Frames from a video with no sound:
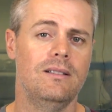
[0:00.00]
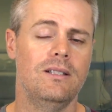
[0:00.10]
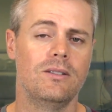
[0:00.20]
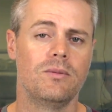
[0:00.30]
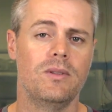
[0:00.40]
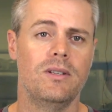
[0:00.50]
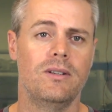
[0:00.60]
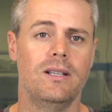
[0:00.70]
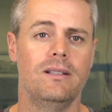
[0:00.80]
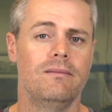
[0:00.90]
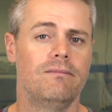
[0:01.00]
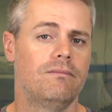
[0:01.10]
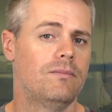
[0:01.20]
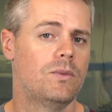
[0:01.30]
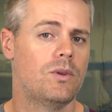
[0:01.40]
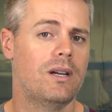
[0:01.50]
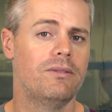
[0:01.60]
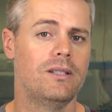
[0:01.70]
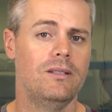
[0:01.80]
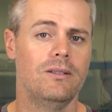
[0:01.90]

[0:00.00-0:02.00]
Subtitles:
deals with internet traffic.